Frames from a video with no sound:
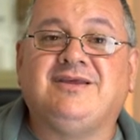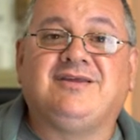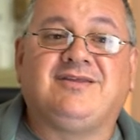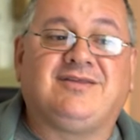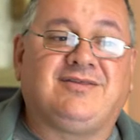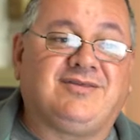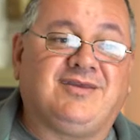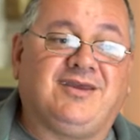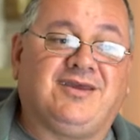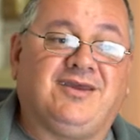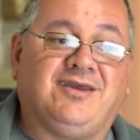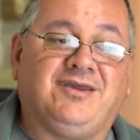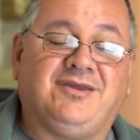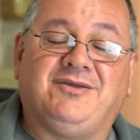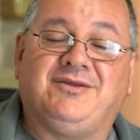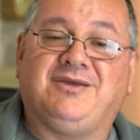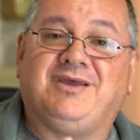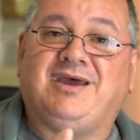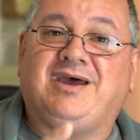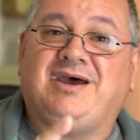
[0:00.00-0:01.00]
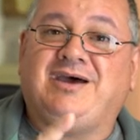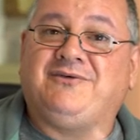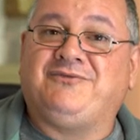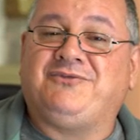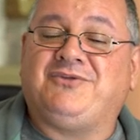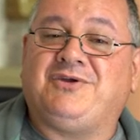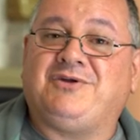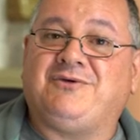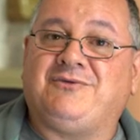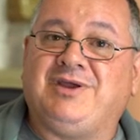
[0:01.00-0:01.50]
So
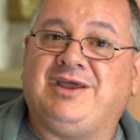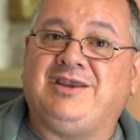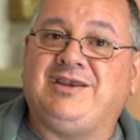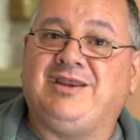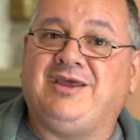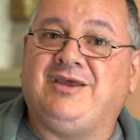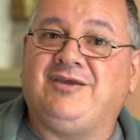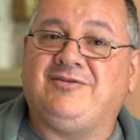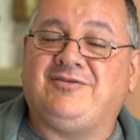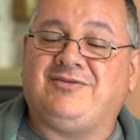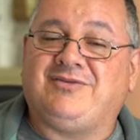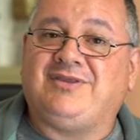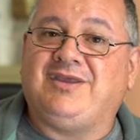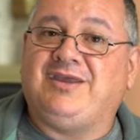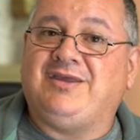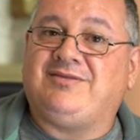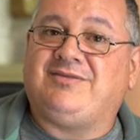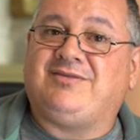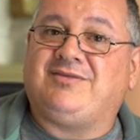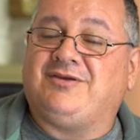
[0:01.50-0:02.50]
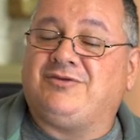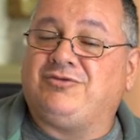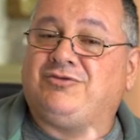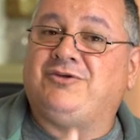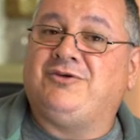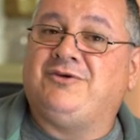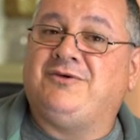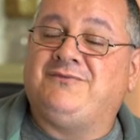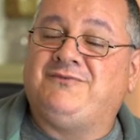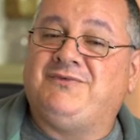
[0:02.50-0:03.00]
after I run those tests, I'll
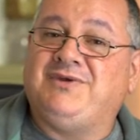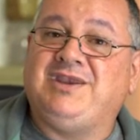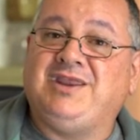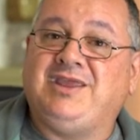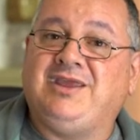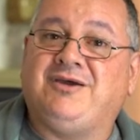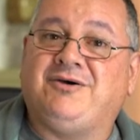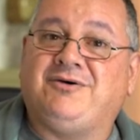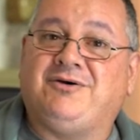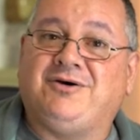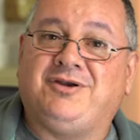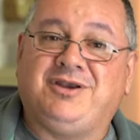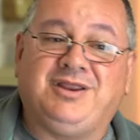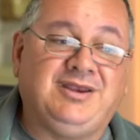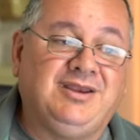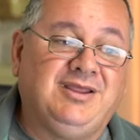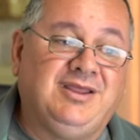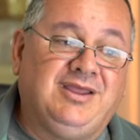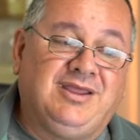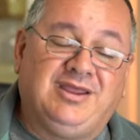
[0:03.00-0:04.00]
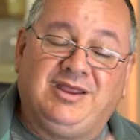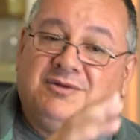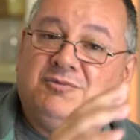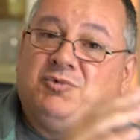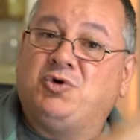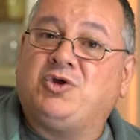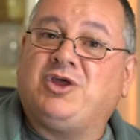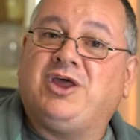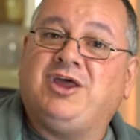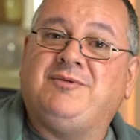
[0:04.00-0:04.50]
do a video on it, and
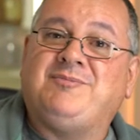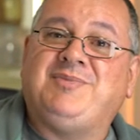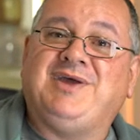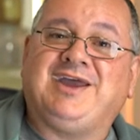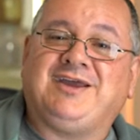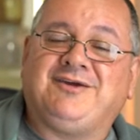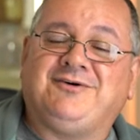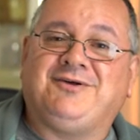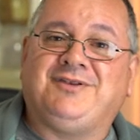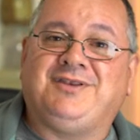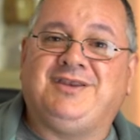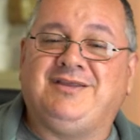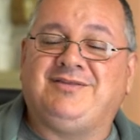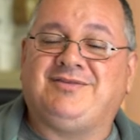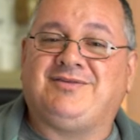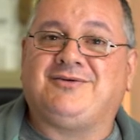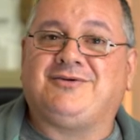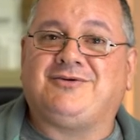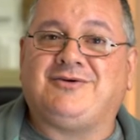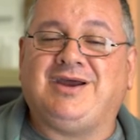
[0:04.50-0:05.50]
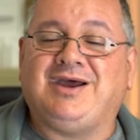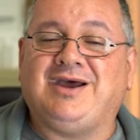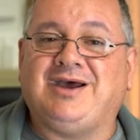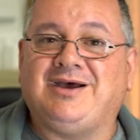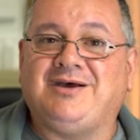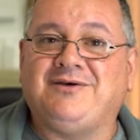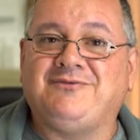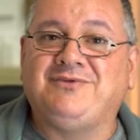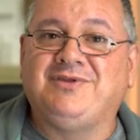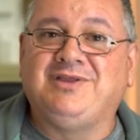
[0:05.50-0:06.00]
we'll go back on this
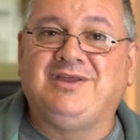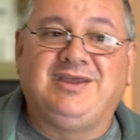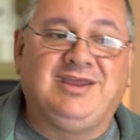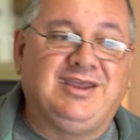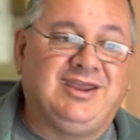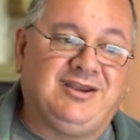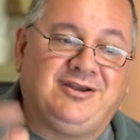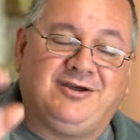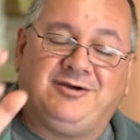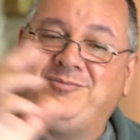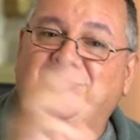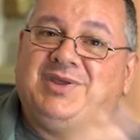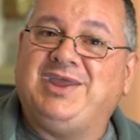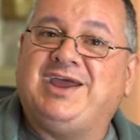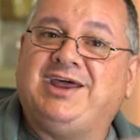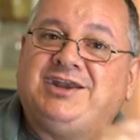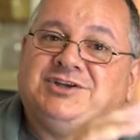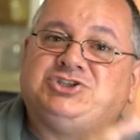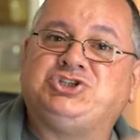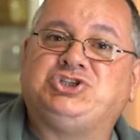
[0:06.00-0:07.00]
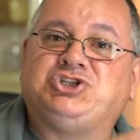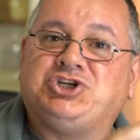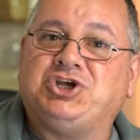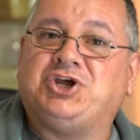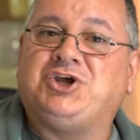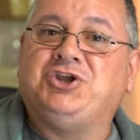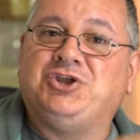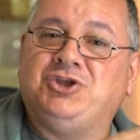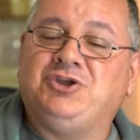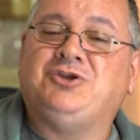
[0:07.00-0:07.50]
graph and I'll be able to show
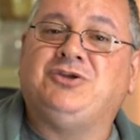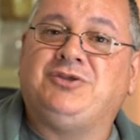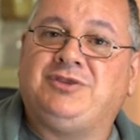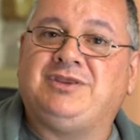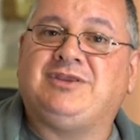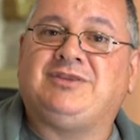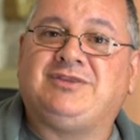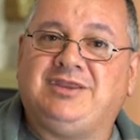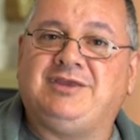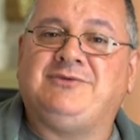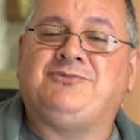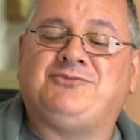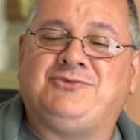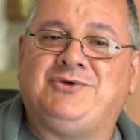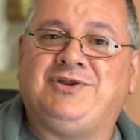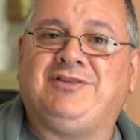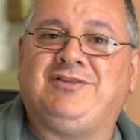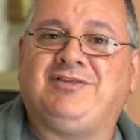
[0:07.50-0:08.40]
you the difference